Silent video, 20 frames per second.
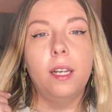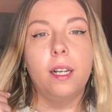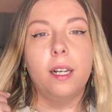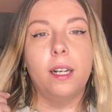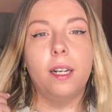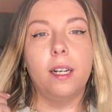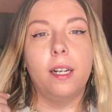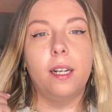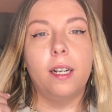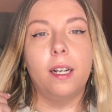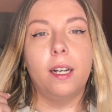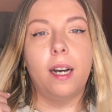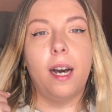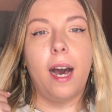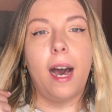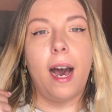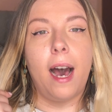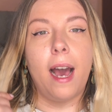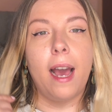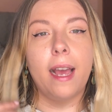
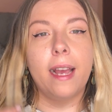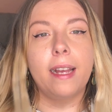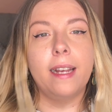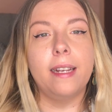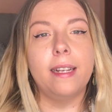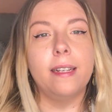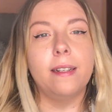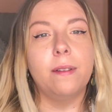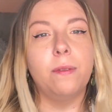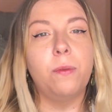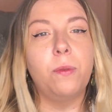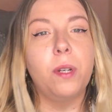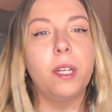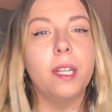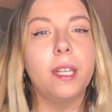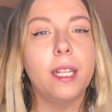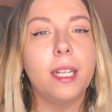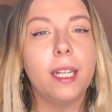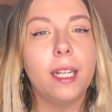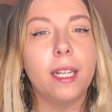I
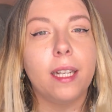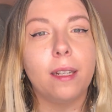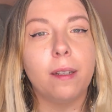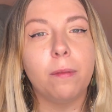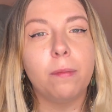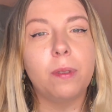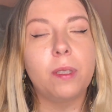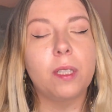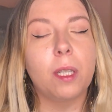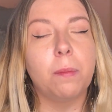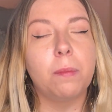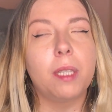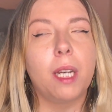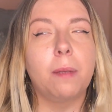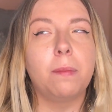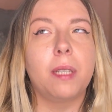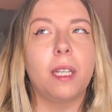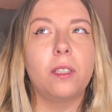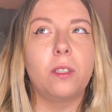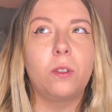really
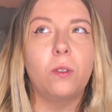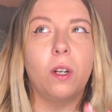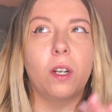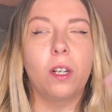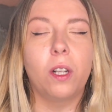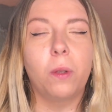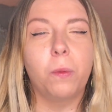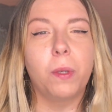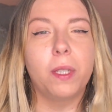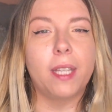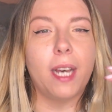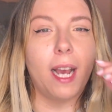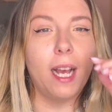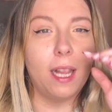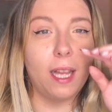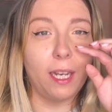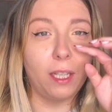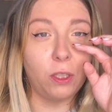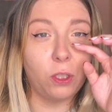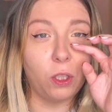sometimes I struggle with
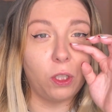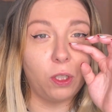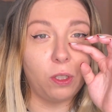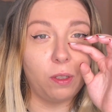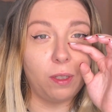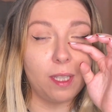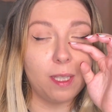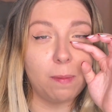eyeliner,